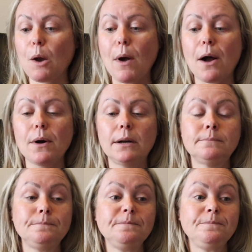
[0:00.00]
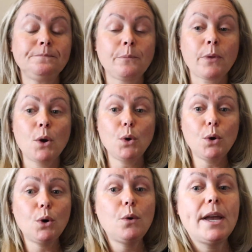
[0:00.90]
Wow.
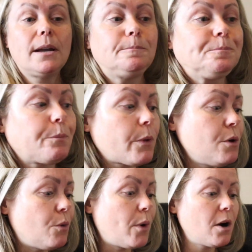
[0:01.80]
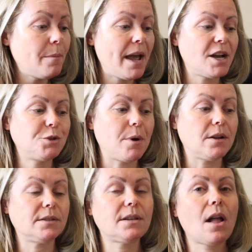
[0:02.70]
Woo-wee. Ooh, where are my hash
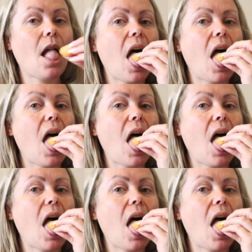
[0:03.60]
browns?